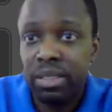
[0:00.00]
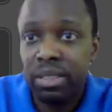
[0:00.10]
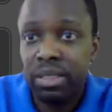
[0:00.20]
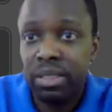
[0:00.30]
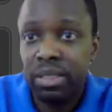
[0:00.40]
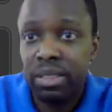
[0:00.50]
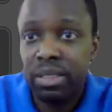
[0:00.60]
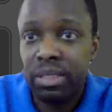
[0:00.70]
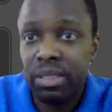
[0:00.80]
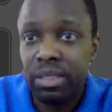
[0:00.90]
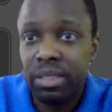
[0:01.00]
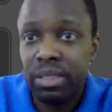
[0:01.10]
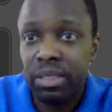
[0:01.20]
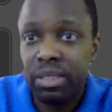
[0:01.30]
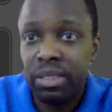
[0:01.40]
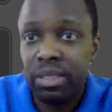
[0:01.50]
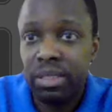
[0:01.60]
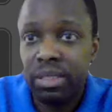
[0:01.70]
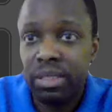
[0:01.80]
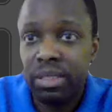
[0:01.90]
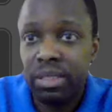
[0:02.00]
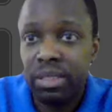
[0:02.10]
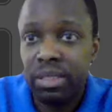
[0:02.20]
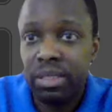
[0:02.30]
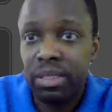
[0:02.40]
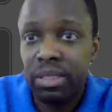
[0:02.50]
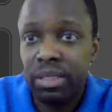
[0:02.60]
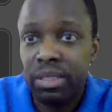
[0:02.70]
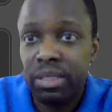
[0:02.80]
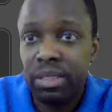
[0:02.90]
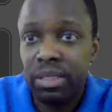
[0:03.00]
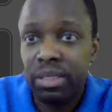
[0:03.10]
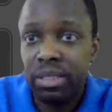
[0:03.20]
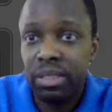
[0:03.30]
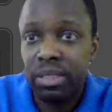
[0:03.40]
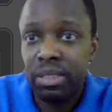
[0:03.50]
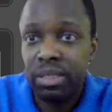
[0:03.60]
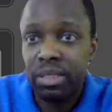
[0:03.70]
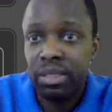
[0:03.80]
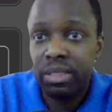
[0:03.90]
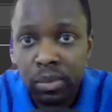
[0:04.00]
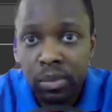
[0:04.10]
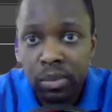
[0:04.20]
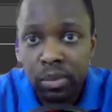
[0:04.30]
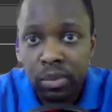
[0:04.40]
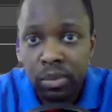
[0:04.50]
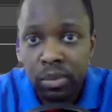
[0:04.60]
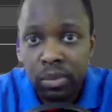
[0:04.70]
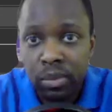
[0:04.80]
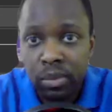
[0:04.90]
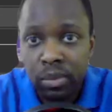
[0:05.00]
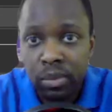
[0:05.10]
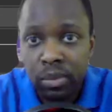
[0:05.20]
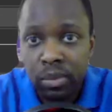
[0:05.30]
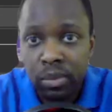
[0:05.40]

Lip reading: Nobody speaks.